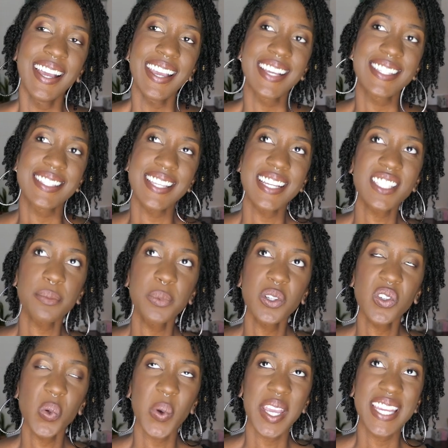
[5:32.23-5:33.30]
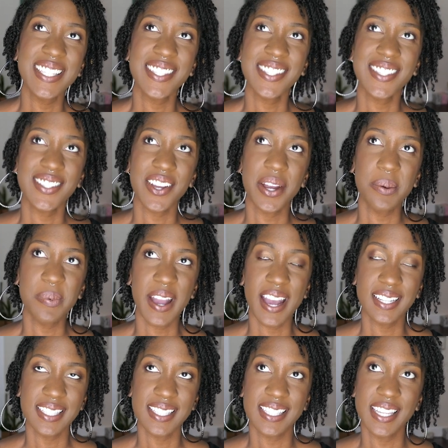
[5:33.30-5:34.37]
Accessible ways to start
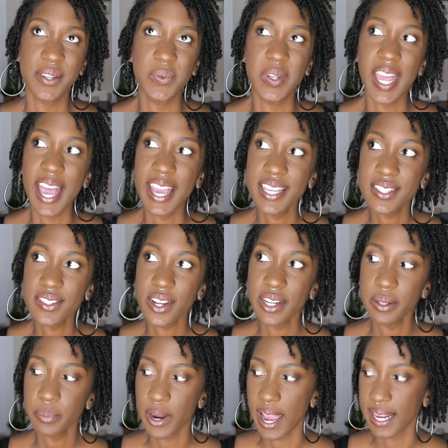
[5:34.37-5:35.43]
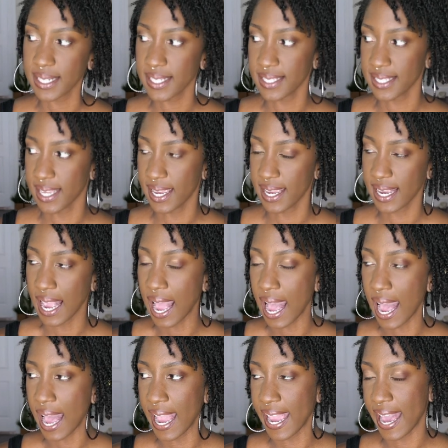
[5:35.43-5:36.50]
practicing. When I started practicing,
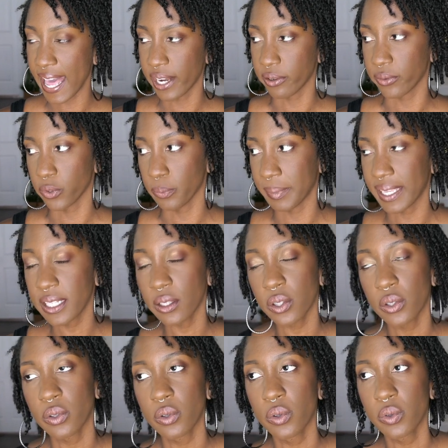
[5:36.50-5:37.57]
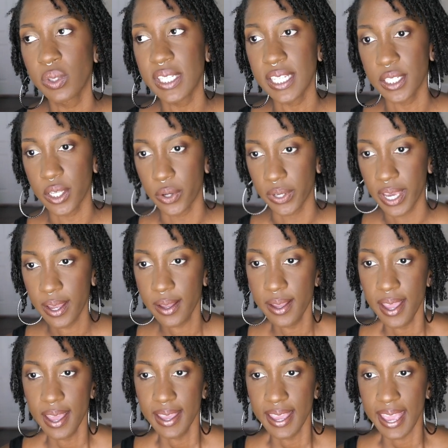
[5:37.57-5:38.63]
I had a roommate who did yoga,
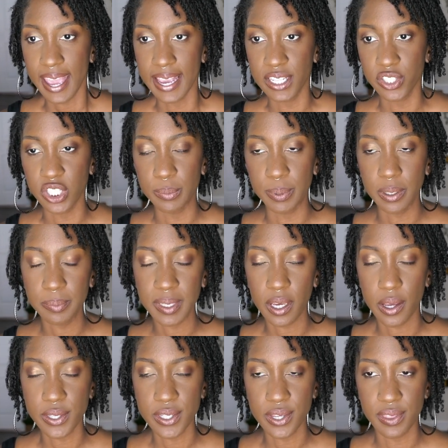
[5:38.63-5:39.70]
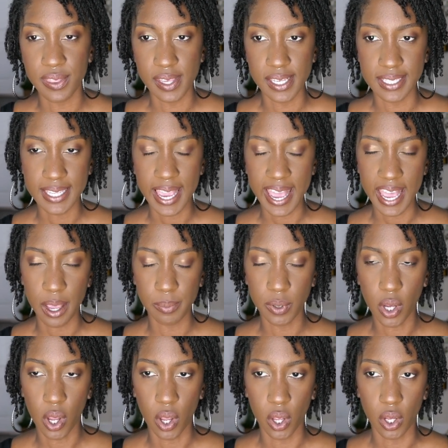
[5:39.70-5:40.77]
and she put me onto this app
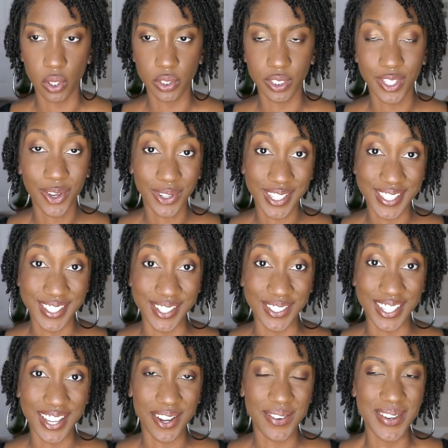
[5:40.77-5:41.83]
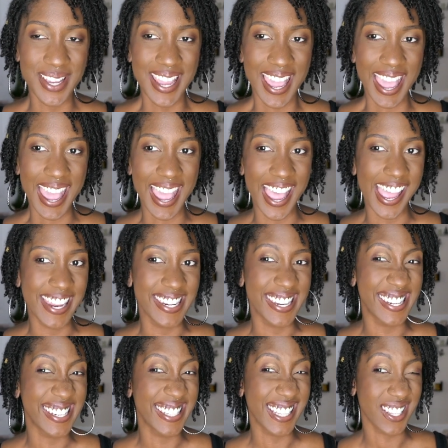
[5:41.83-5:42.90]
called Yoga Studio.
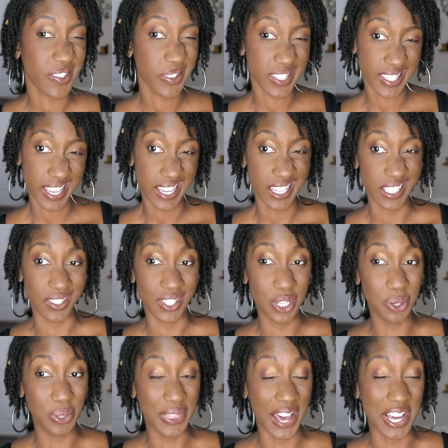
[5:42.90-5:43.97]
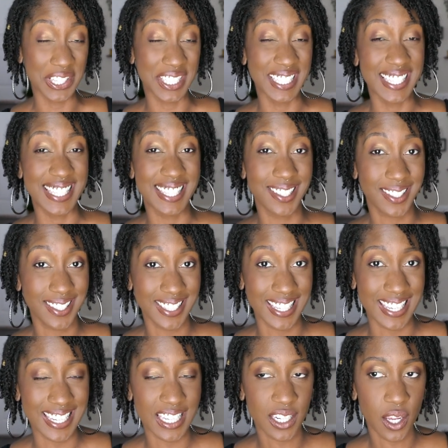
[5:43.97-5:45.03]
And this was like in
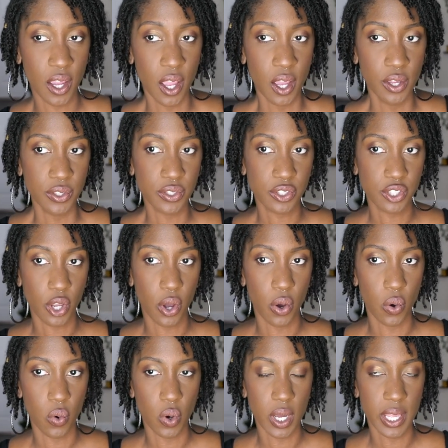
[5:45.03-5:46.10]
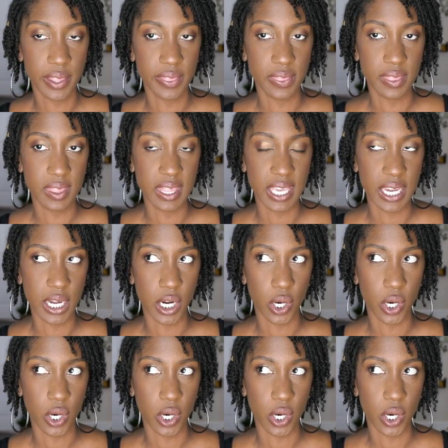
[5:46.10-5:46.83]
2016, so the